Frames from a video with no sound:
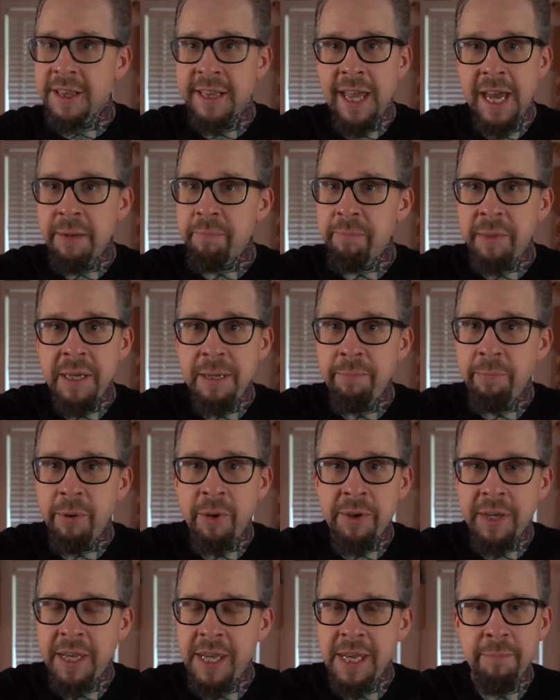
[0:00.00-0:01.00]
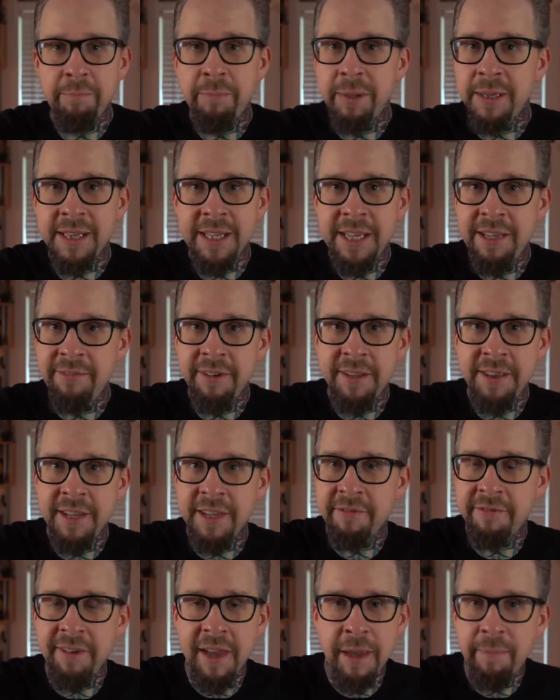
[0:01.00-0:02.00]
let people keep believing
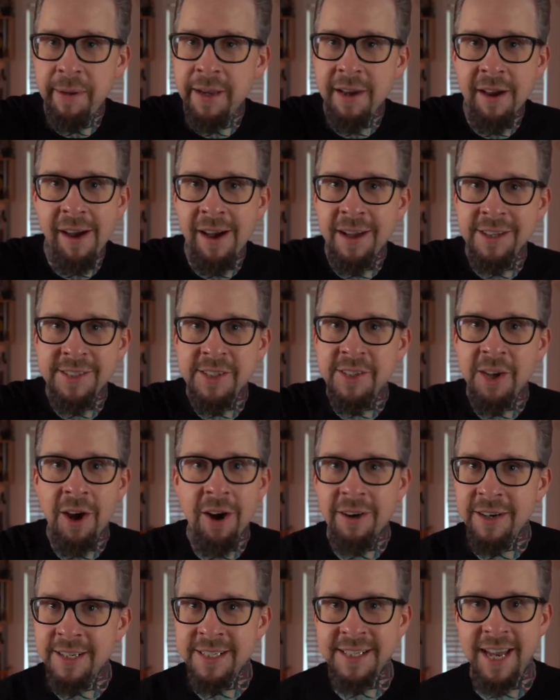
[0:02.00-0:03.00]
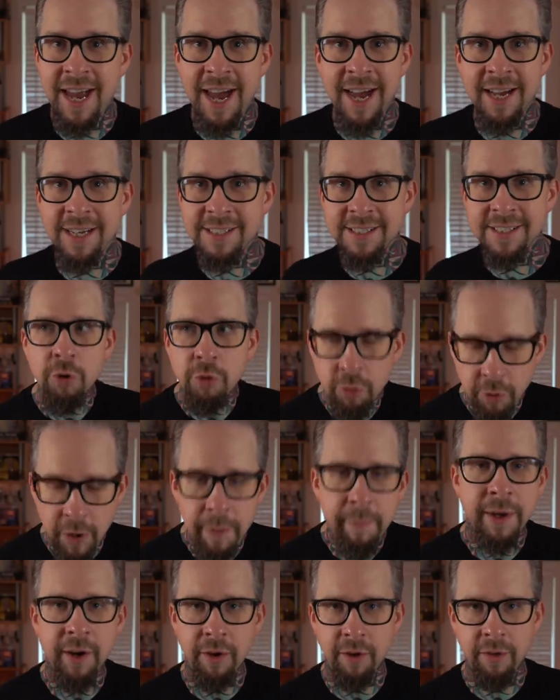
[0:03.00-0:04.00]
that vaping causes heart attacks?
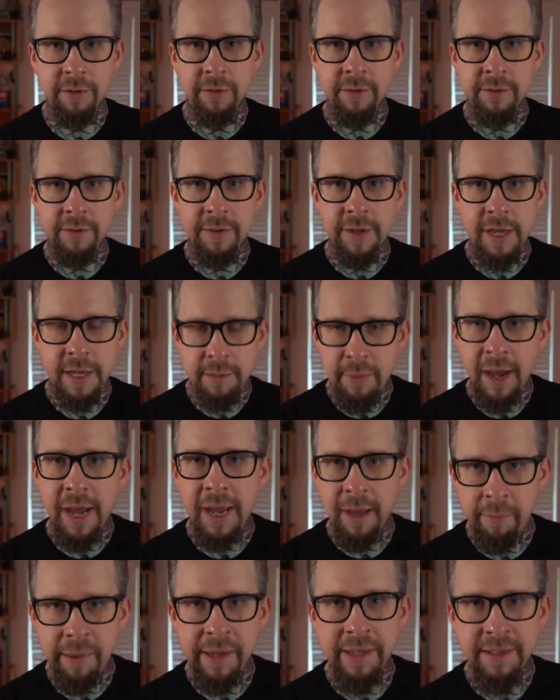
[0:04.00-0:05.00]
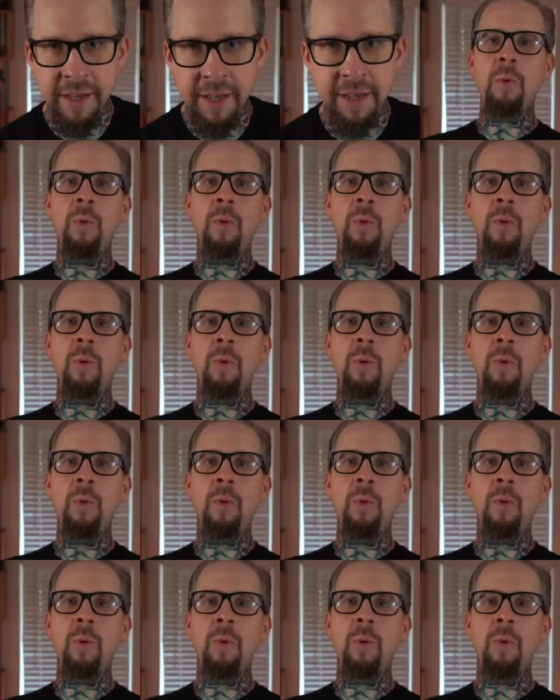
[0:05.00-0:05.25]
Criminal in my opinion.